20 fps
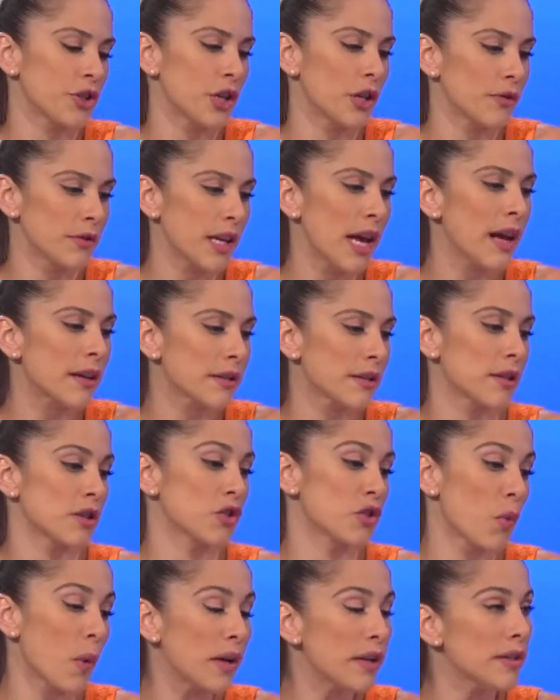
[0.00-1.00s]
share of taxes,
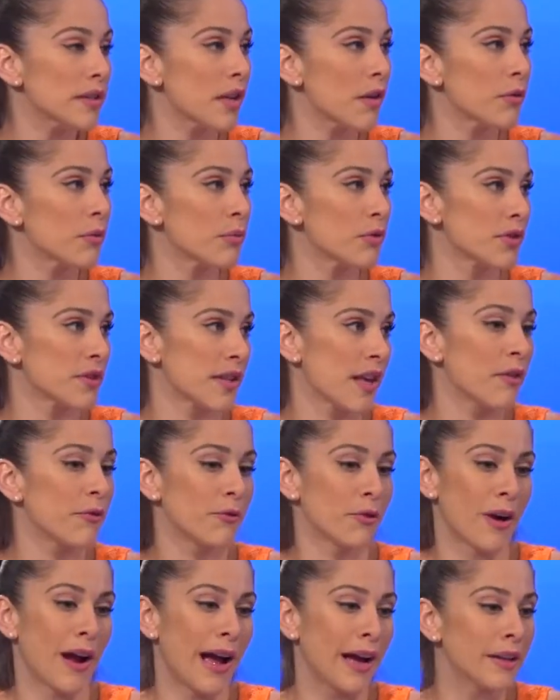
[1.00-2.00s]
and 27%
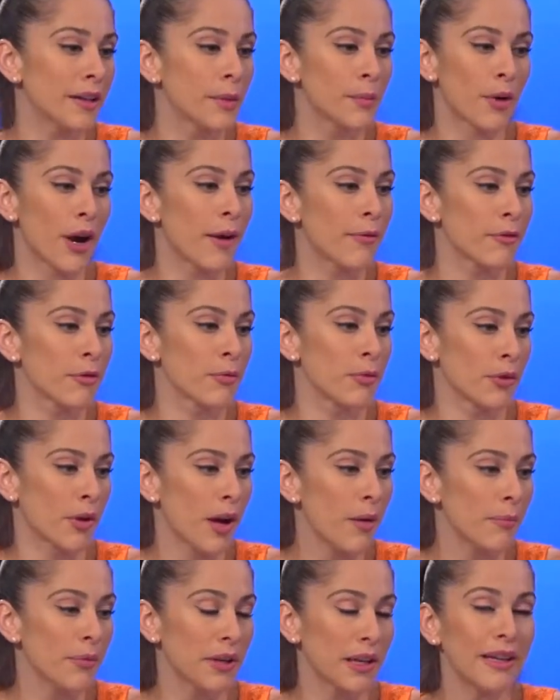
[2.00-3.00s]
for a highly profitable
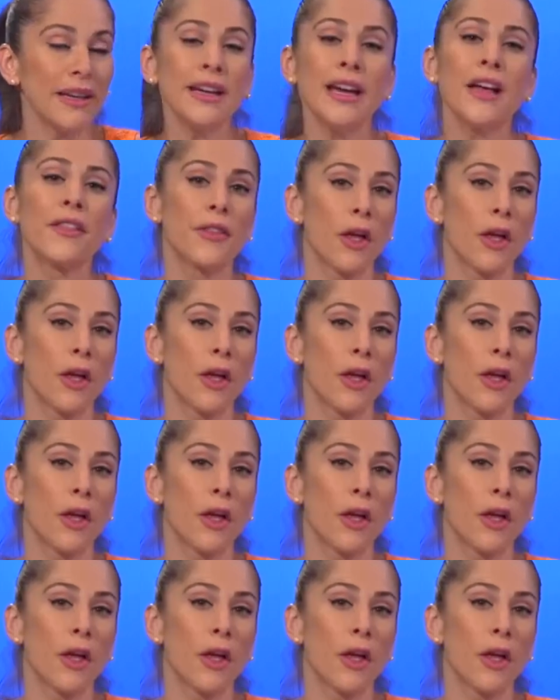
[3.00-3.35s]
company.